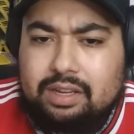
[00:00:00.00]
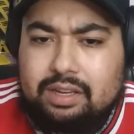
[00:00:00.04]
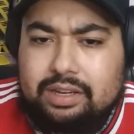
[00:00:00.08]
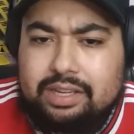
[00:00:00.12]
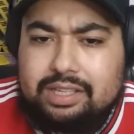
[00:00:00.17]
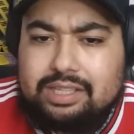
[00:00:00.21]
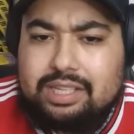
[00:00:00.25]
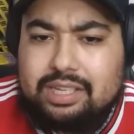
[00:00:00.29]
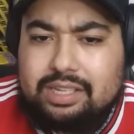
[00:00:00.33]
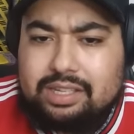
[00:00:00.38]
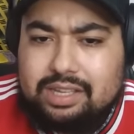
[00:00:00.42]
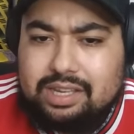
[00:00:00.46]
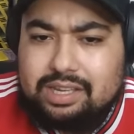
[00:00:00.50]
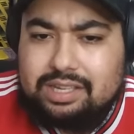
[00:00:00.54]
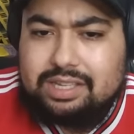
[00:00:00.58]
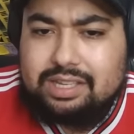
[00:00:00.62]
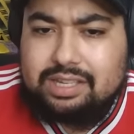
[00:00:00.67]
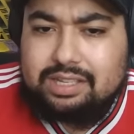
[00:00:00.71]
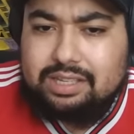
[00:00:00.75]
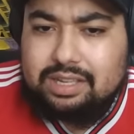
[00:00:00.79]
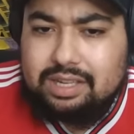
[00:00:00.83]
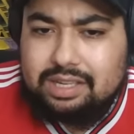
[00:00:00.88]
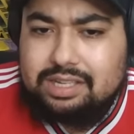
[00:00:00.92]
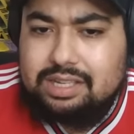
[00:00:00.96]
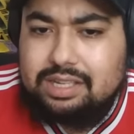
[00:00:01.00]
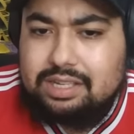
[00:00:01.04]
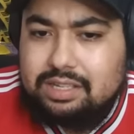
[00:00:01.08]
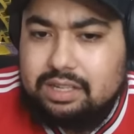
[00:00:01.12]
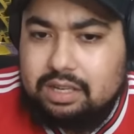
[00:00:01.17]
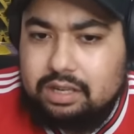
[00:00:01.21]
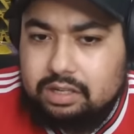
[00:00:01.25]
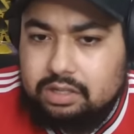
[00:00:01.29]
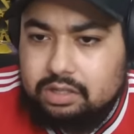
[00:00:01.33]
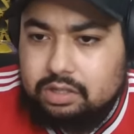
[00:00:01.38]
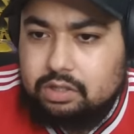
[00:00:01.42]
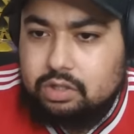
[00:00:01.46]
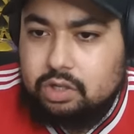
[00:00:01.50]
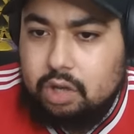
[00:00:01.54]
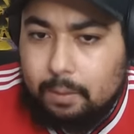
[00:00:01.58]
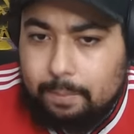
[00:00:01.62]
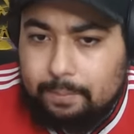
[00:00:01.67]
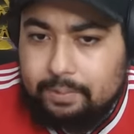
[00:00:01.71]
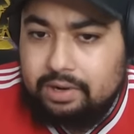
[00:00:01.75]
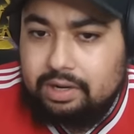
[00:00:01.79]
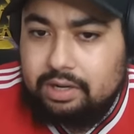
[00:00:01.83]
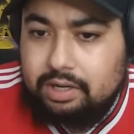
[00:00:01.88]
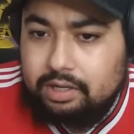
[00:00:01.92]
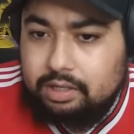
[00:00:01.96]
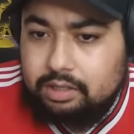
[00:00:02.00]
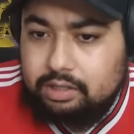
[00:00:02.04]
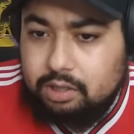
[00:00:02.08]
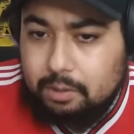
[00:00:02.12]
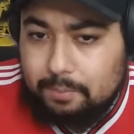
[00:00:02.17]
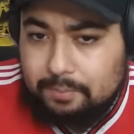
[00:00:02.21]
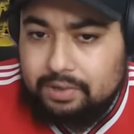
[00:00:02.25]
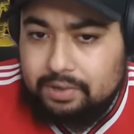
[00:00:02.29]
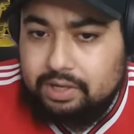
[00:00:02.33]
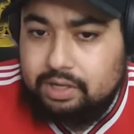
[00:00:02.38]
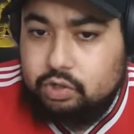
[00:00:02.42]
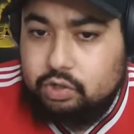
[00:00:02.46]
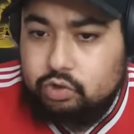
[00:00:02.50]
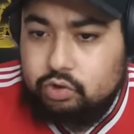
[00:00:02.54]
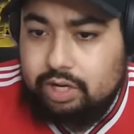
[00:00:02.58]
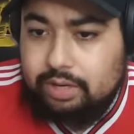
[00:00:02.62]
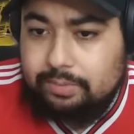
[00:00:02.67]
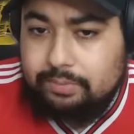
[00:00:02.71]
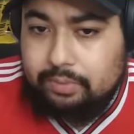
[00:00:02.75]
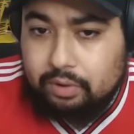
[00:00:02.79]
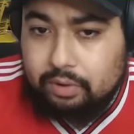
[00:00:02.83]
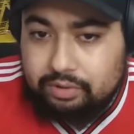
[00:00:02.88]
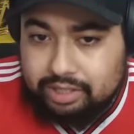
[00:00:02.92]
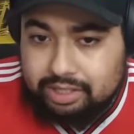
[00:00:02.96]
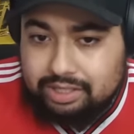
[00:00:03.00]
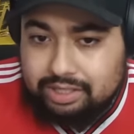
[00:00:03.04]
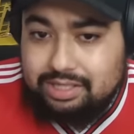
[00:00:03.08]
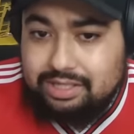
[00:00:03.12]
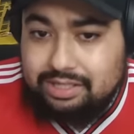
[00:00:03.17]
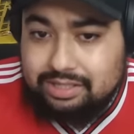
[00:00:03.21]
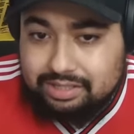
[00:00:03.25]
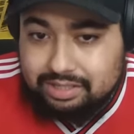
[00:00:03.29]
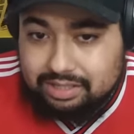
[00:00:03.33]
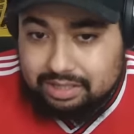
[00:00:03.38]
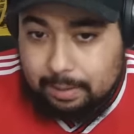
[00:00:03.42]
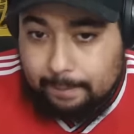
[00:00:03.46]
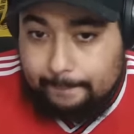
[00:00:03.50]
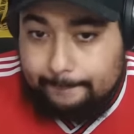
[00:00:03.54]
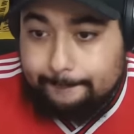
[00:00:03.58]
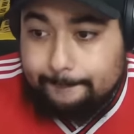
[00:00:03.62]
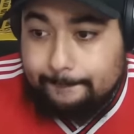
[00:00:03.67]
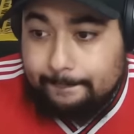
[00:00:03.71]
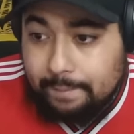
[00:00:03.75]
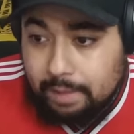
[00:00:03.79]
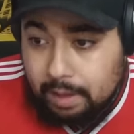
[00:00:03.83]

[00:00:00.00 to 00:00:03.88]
This is the top of the tree, bro. This is the